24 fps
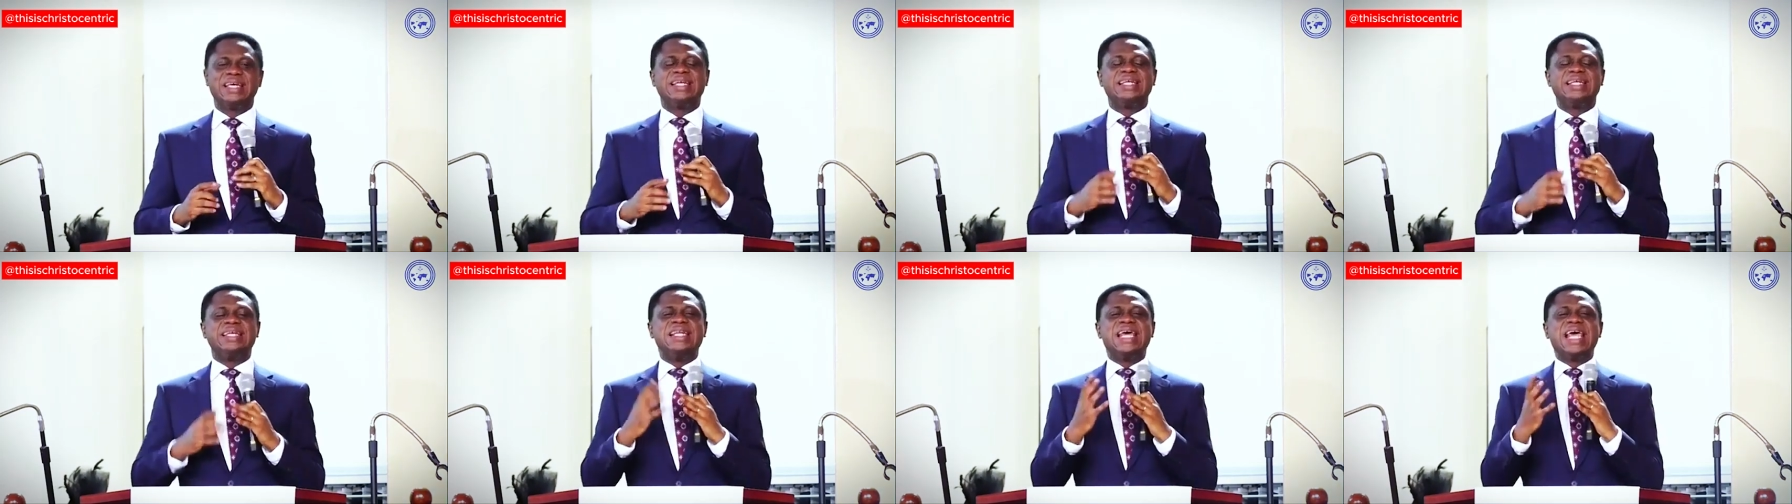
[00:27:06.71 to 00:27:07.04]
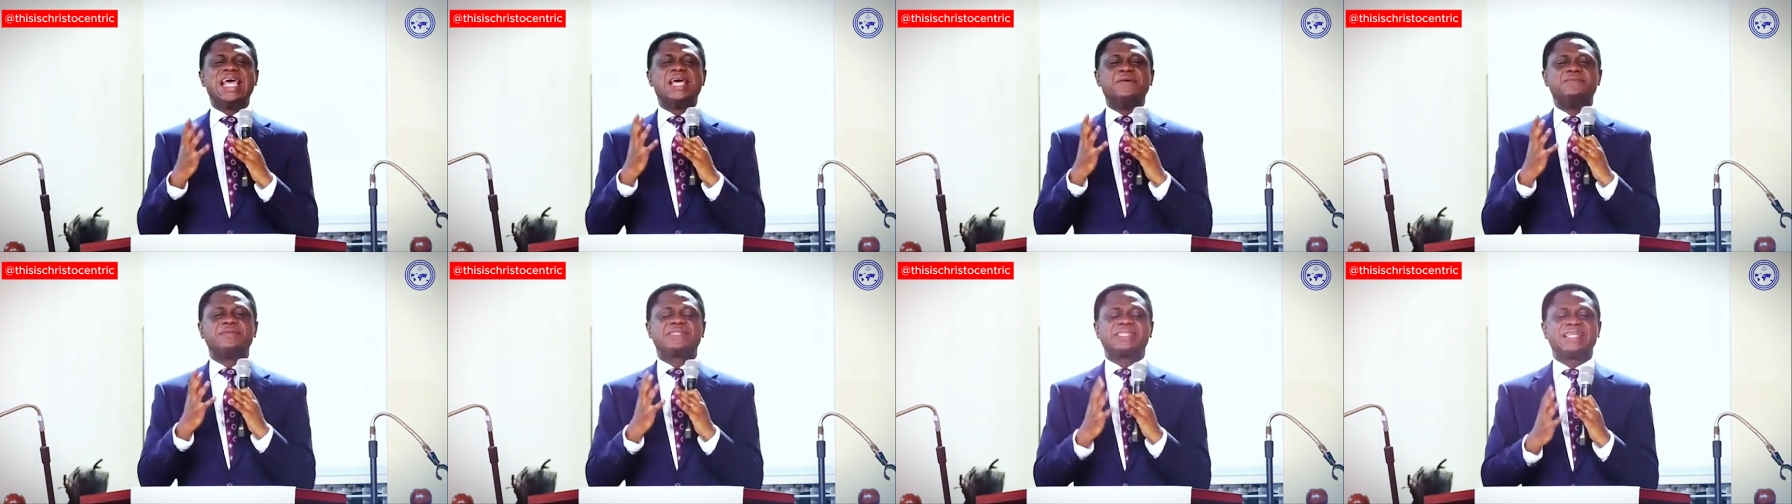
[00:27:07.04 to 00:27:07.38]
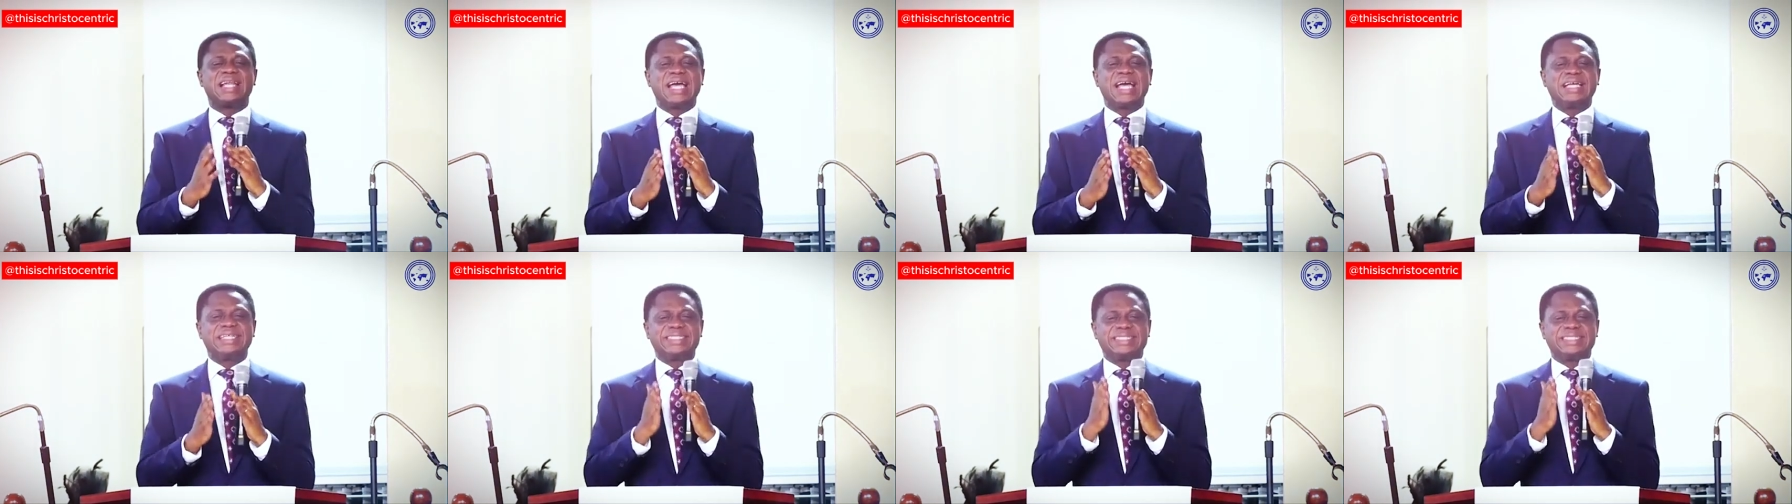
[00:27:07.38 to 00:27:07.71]
Names
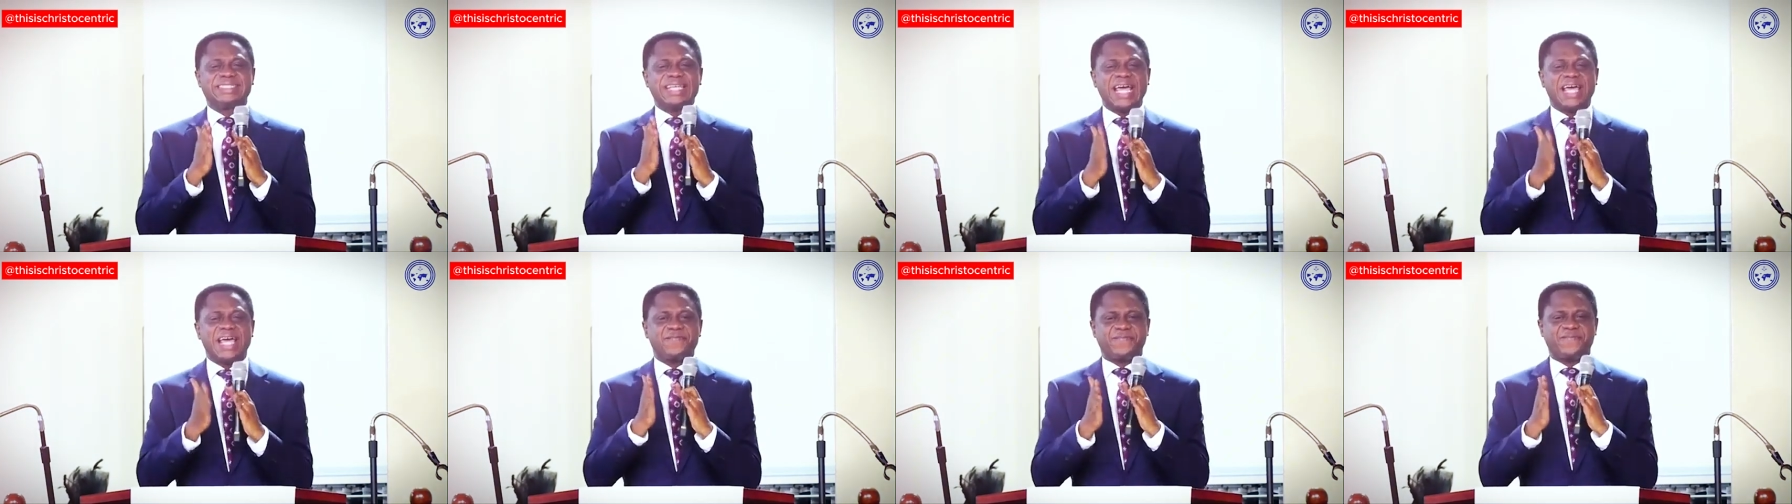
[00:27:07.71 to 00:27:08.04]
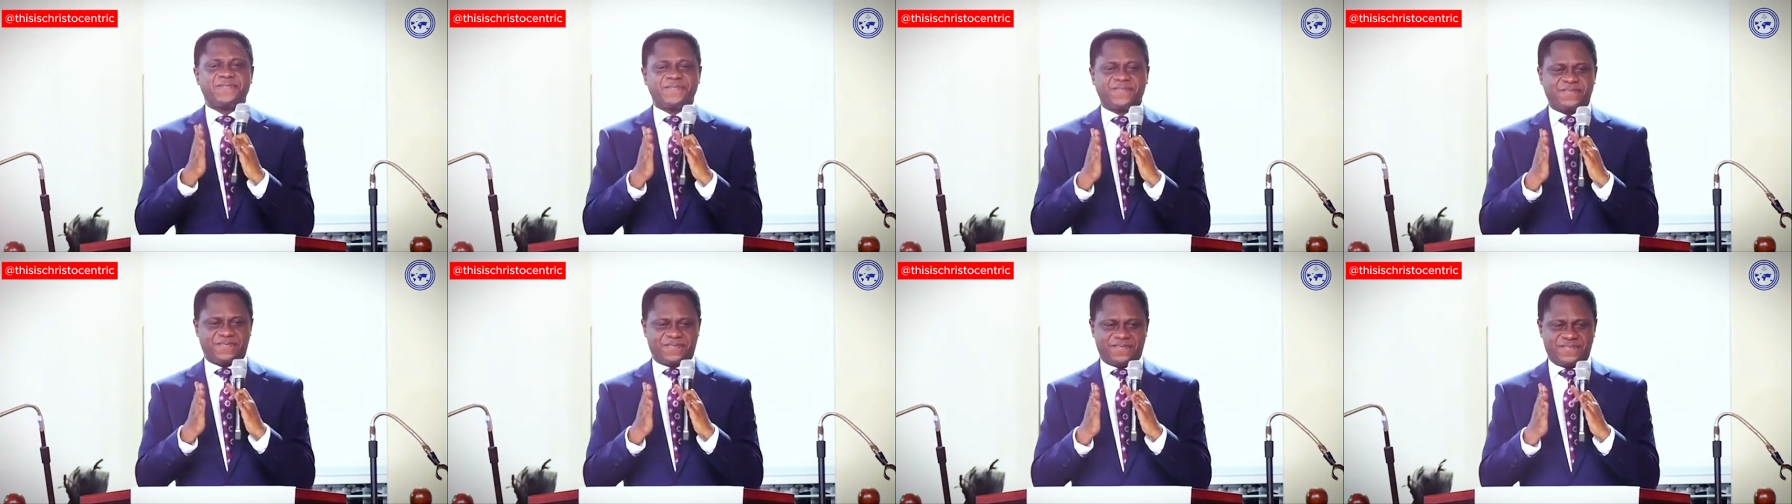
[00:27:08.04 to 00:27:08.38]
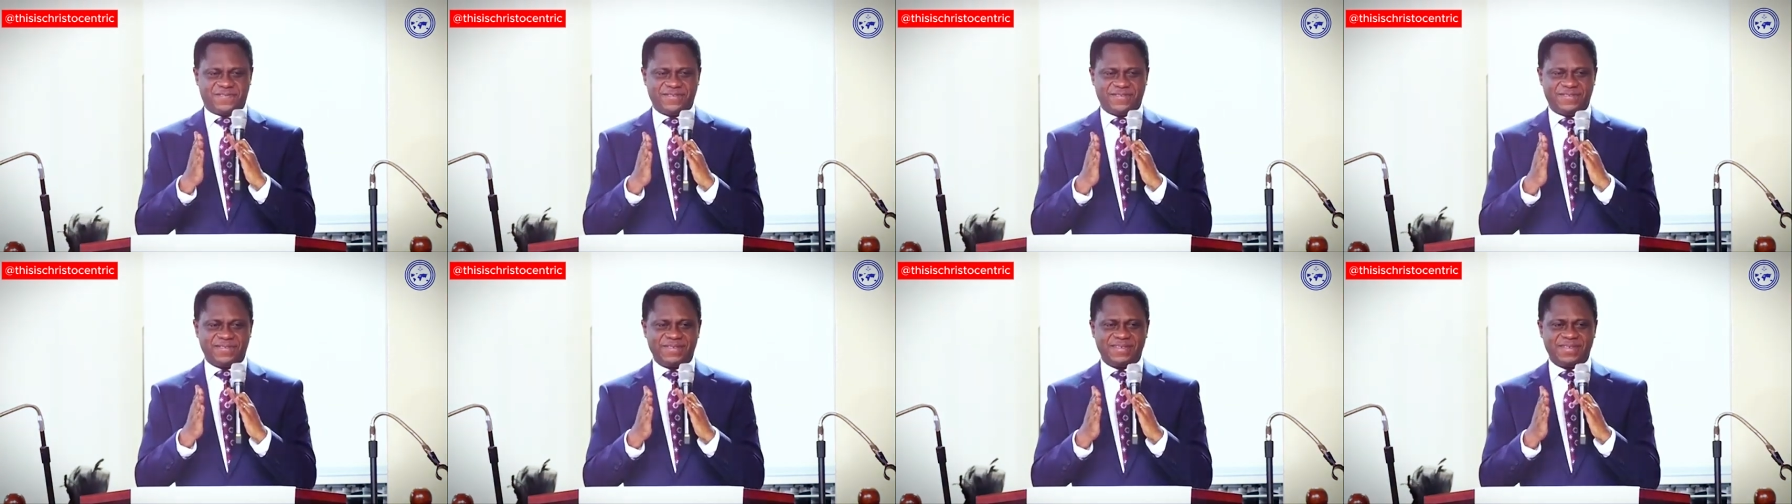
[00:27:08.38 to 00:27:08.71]
like
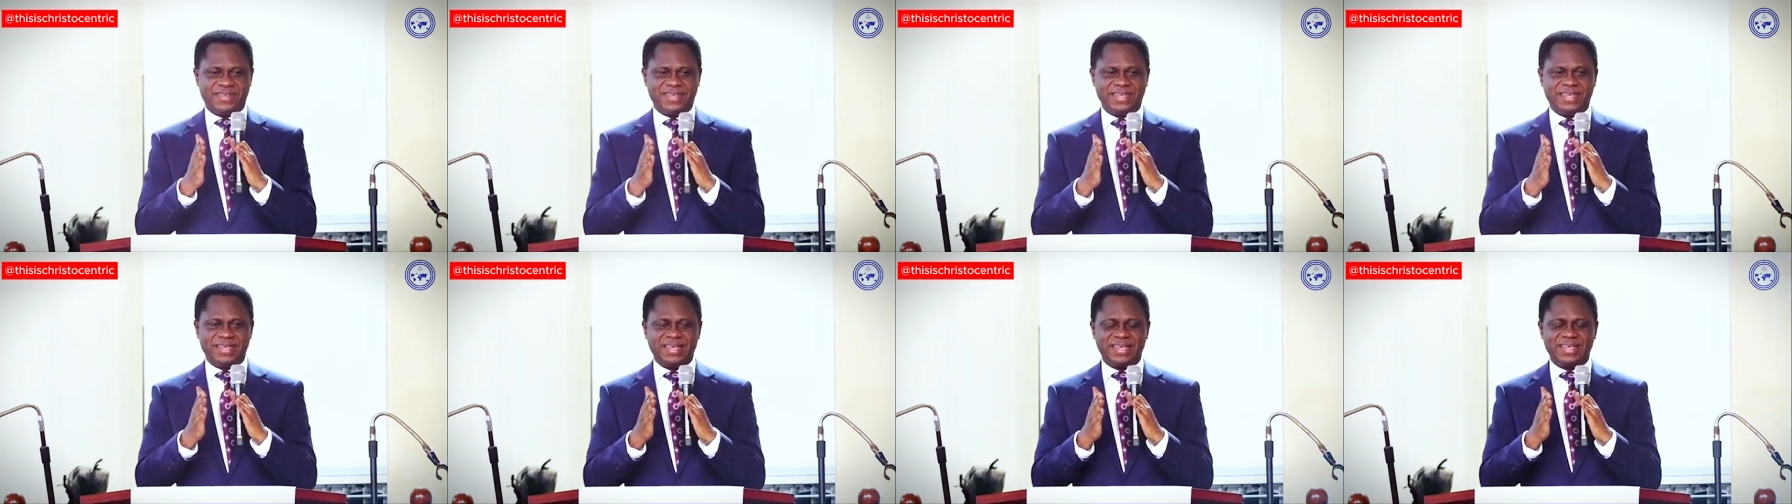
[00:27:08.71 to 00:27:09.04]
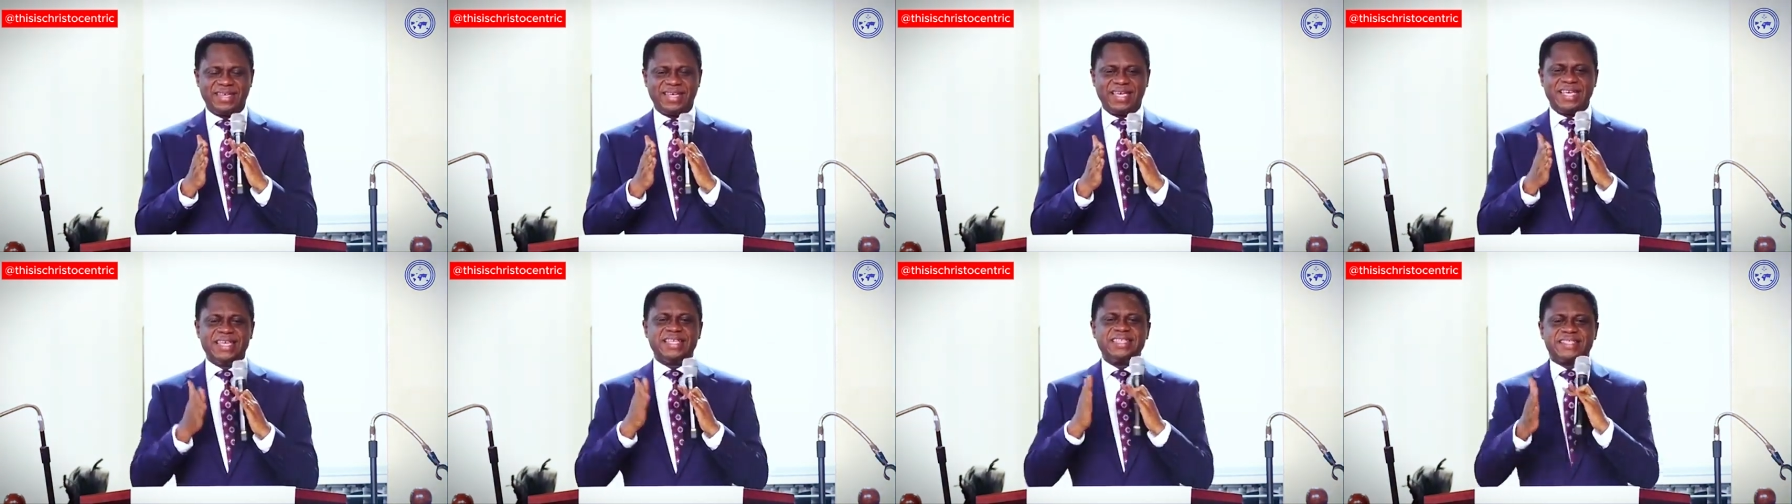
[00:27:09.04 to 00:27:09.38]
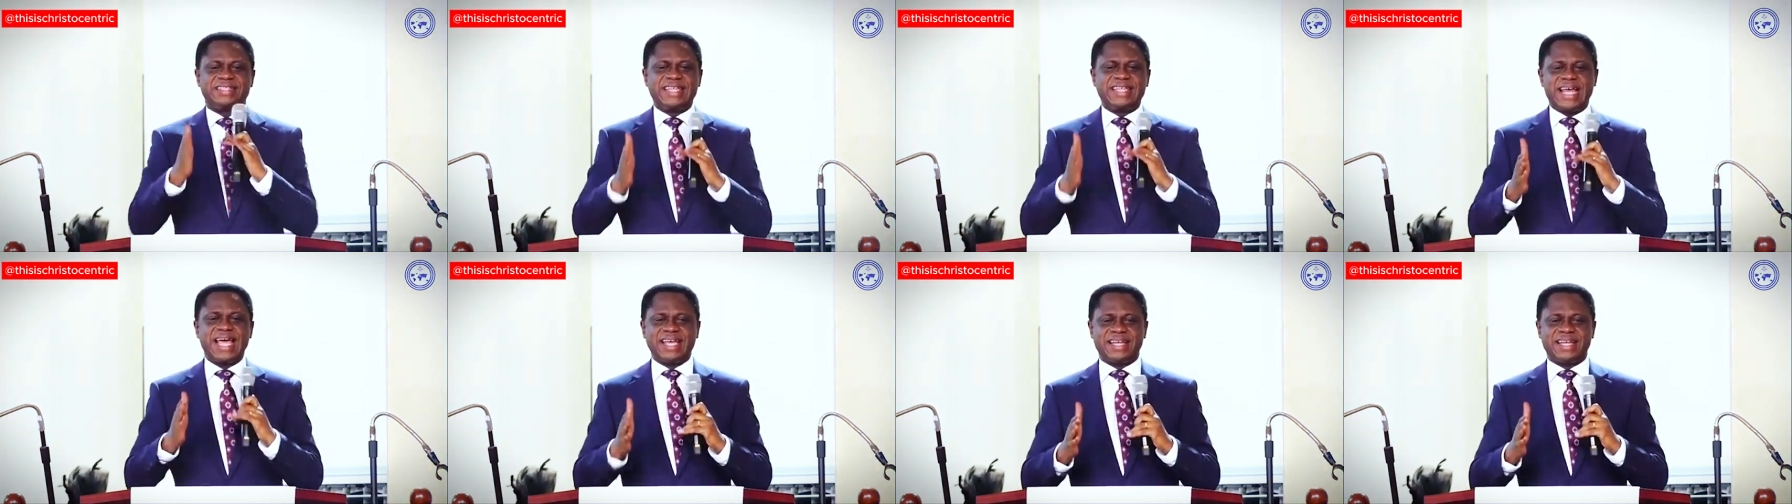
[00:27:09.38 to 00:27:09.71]
death, he
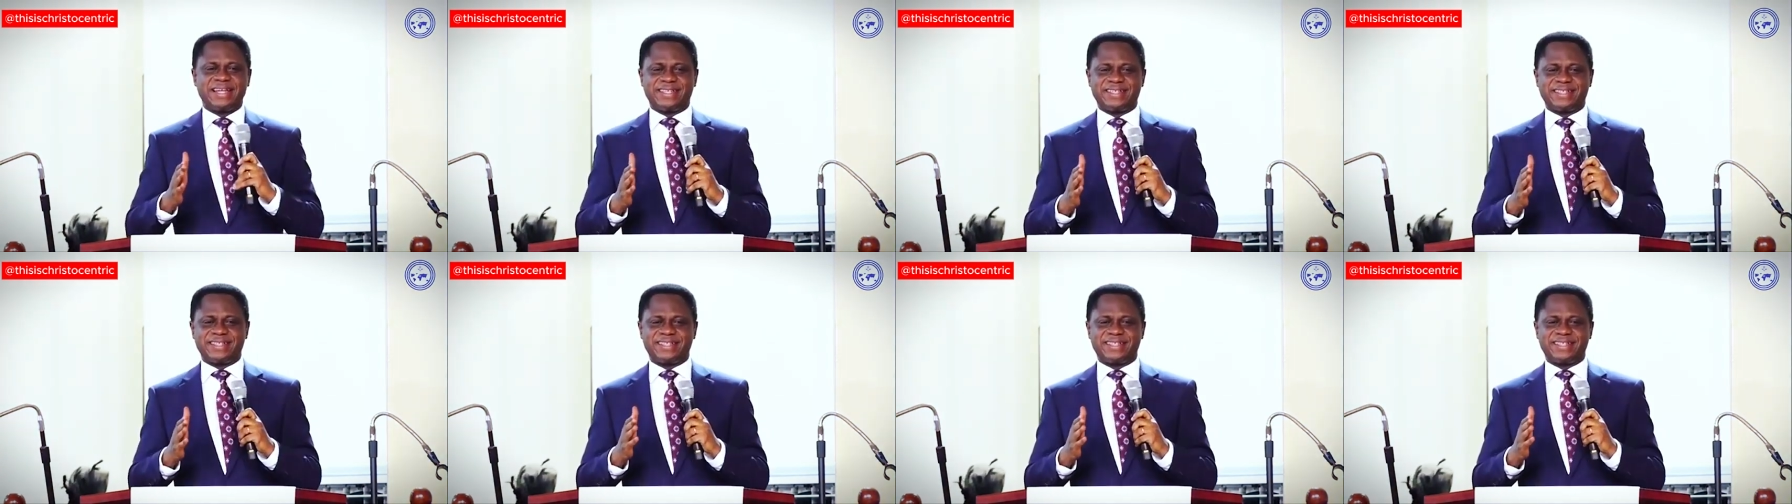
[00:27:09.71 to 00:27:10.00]
is dead.